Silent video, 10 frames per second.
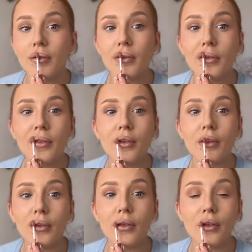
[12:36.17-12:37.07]
And I
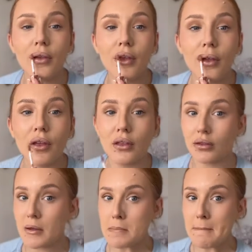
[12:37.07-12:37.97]
can't remember what shade it
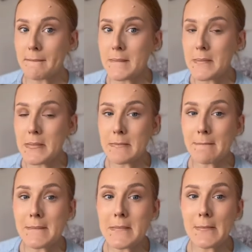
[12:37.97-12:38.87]
was, but it's
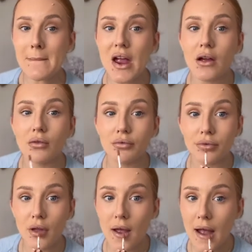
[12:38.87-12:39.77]
just a really nice shade
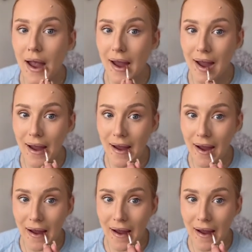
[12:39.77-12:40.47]
to go with that liner.